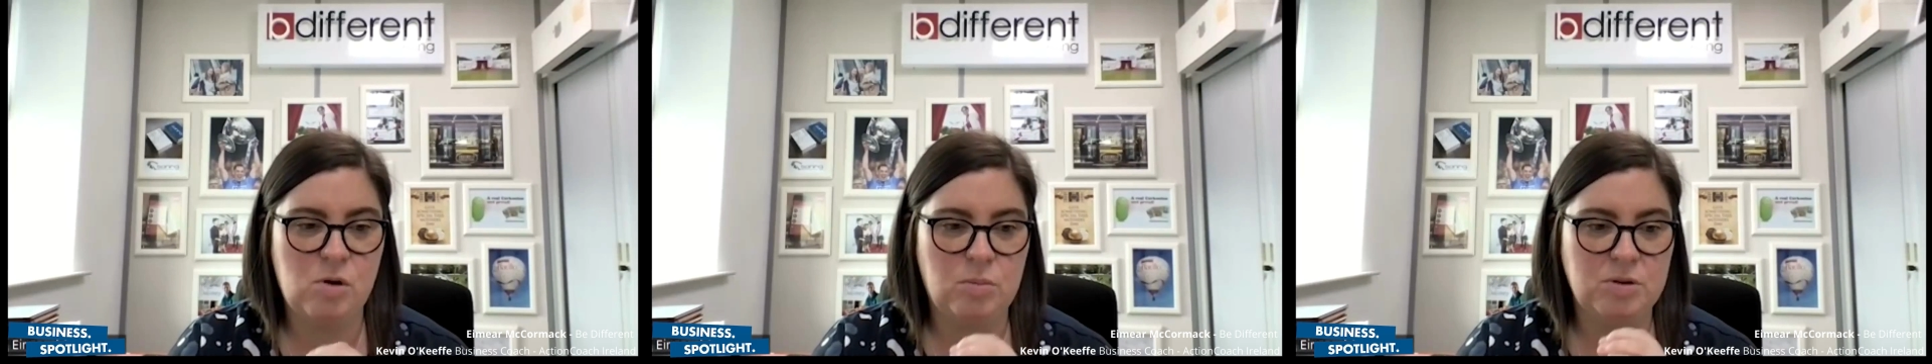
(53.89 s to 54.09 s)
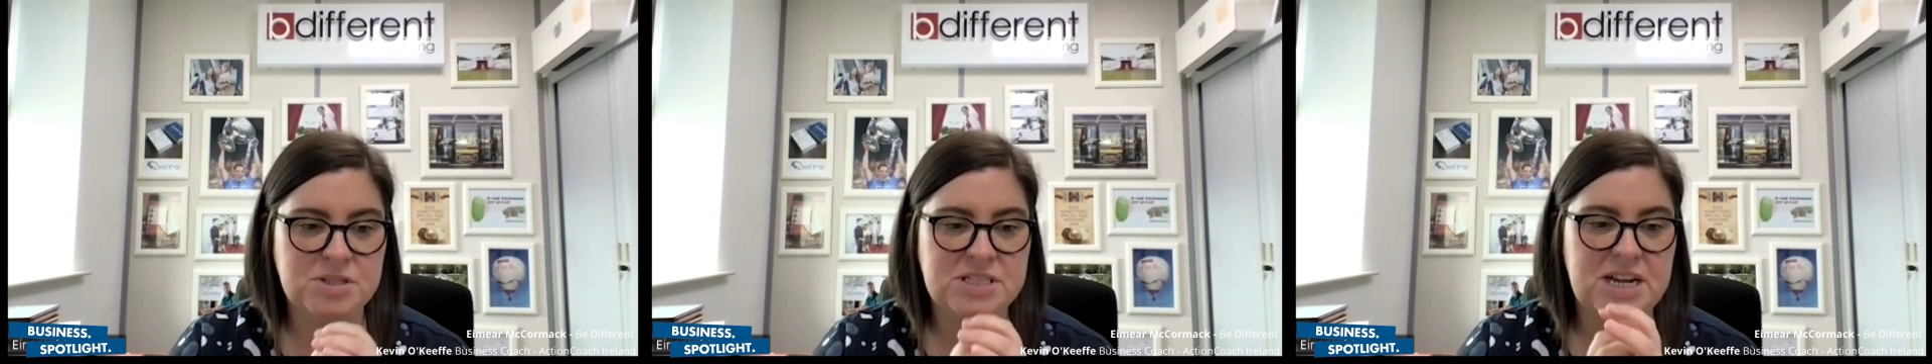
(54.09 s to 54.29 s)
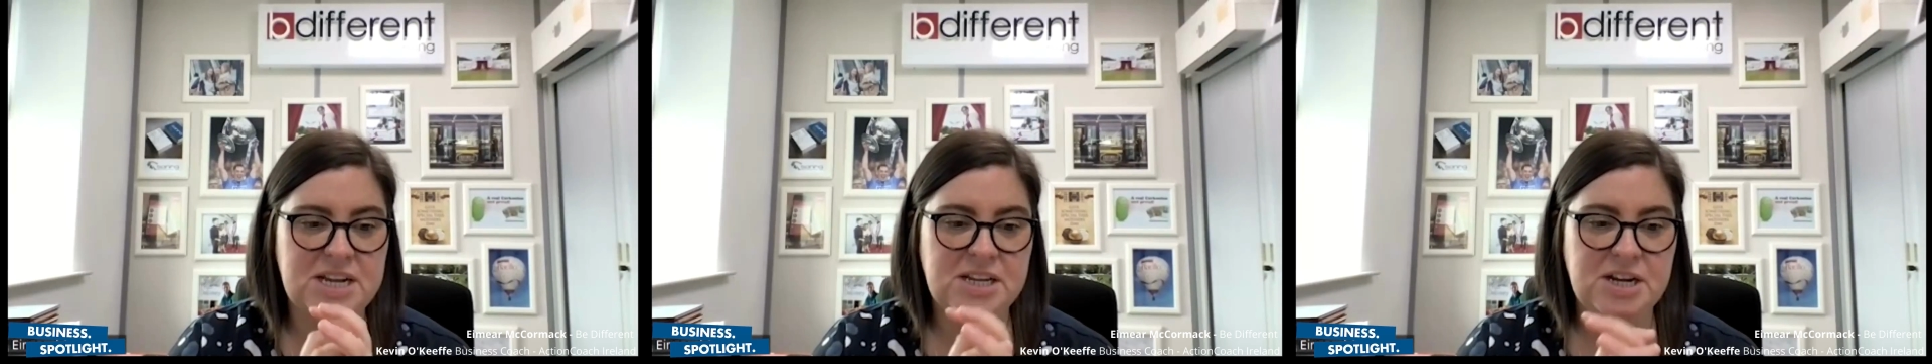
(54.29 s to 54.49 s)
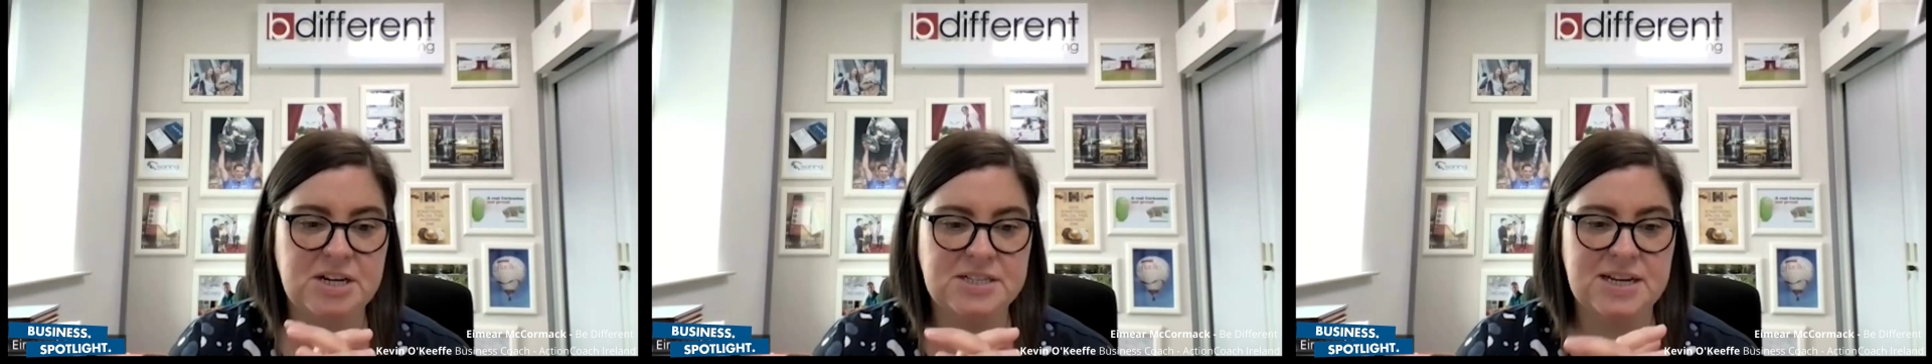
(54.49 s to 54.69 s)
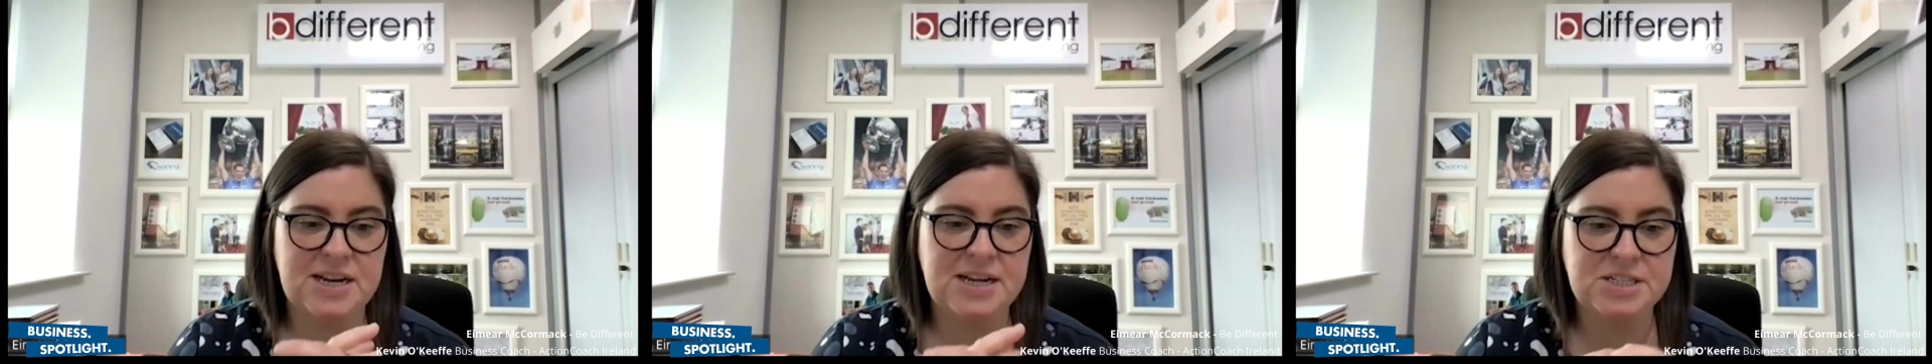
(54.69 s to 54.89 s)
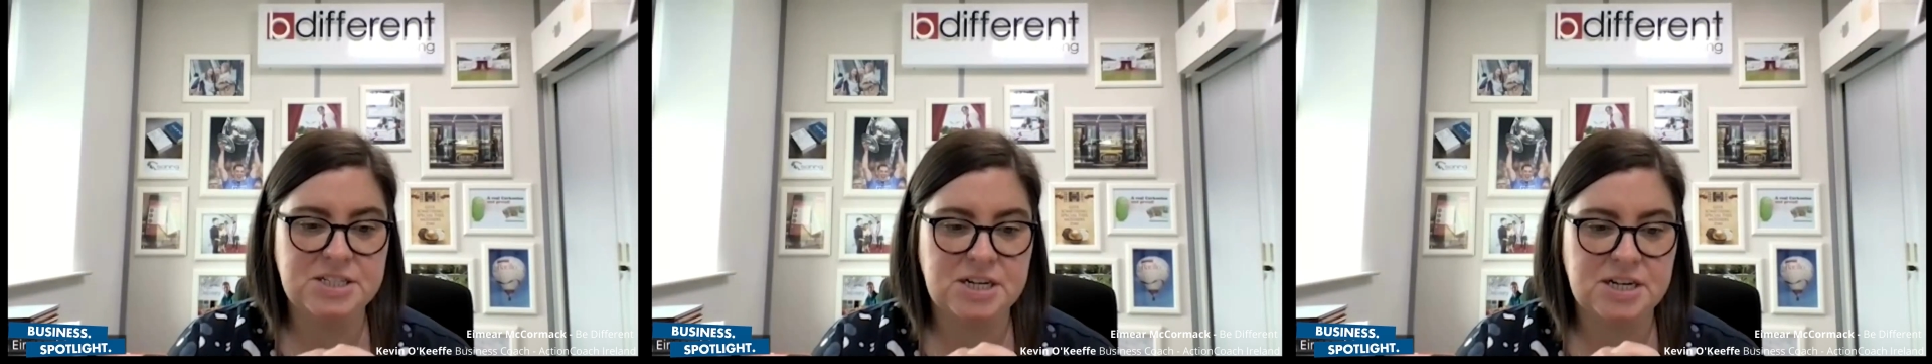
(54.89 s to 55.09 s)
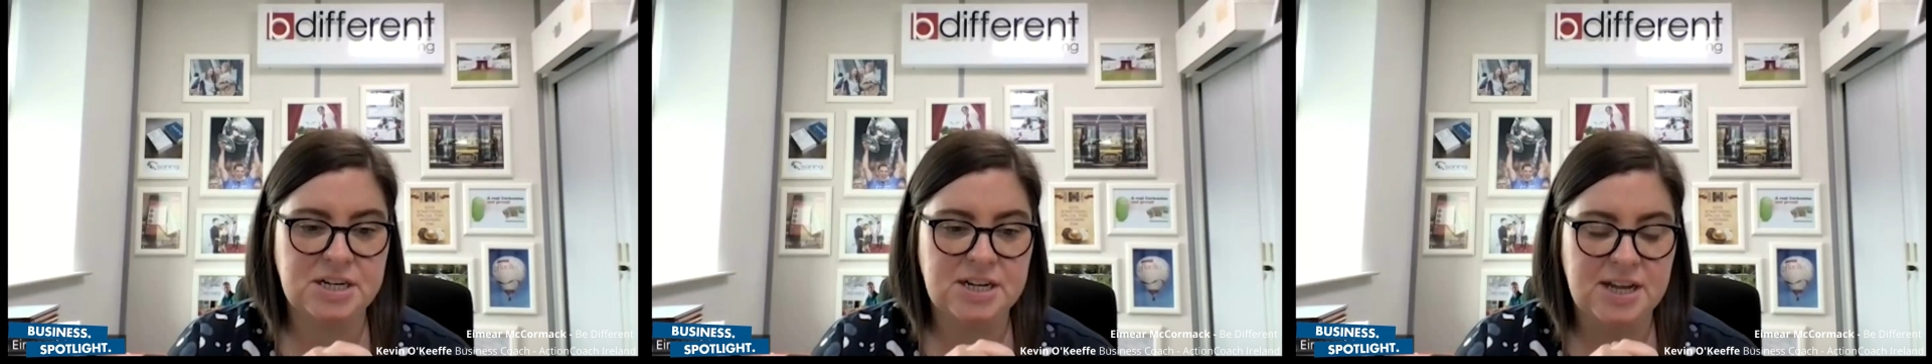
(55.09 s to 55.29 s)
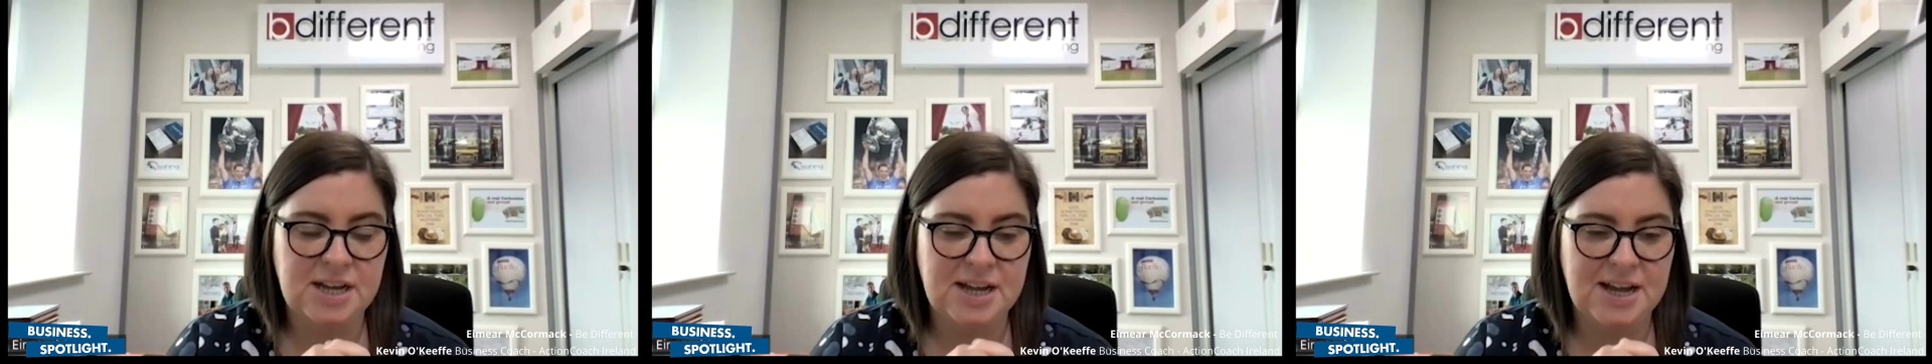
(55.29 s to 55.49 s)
almost 10 years later.